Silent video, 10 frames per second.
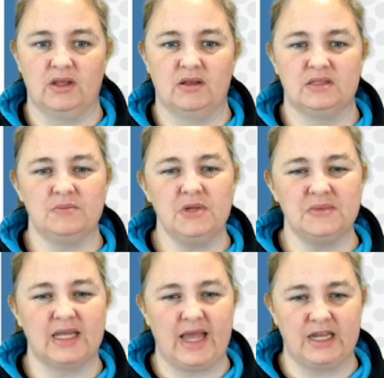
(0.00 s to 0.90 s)
Sometimes
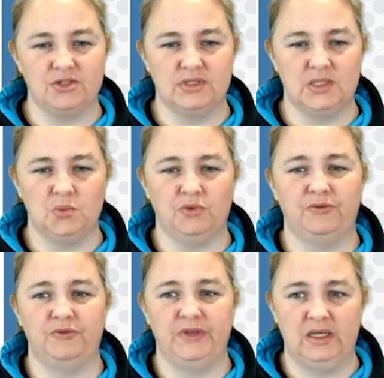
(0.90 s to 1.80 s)
the casualty will
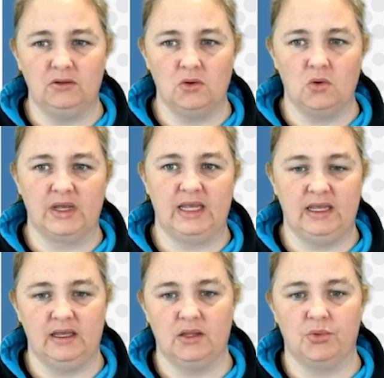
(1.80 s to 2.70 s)
feel or
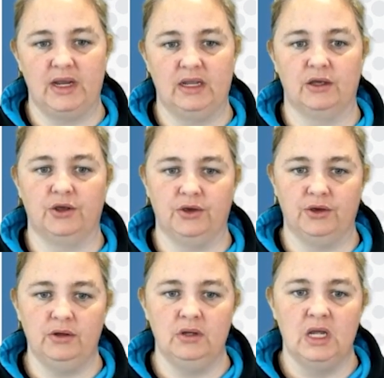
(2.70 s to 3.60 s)
hear the break
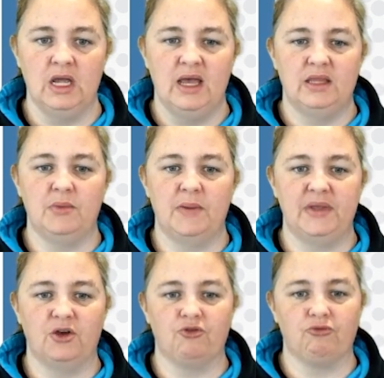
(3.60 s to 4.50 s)
occur. There might be
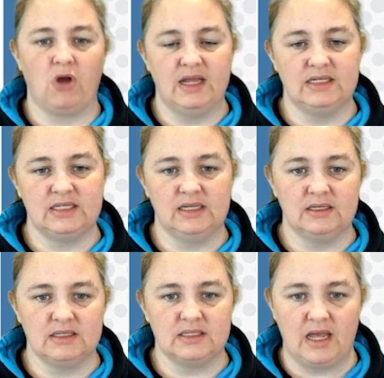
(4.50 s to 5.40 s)
a grinding
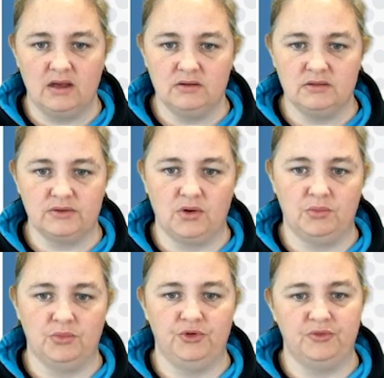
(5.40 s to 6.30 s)
sound on
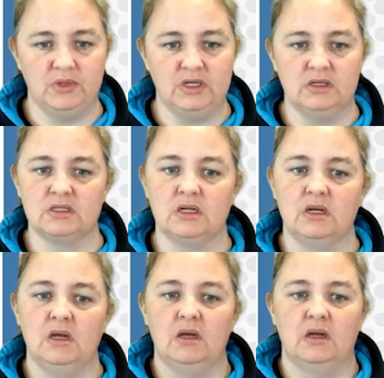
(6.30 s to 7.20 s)
movement,
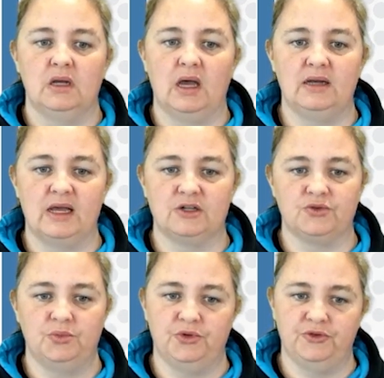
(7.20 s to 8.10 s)

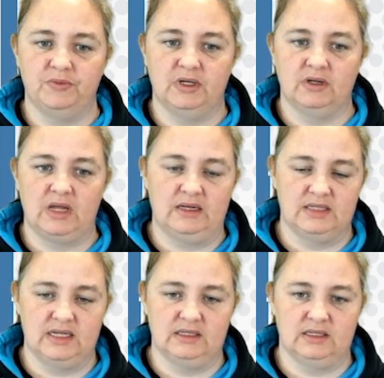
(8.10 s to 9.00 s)
unnatural movement, and
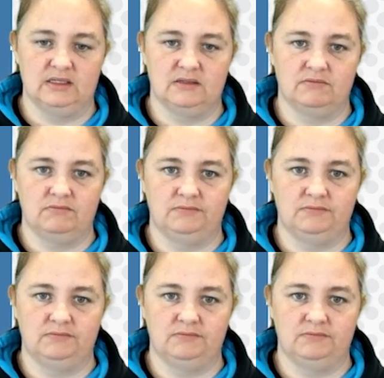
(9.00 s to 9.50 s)
tenderness.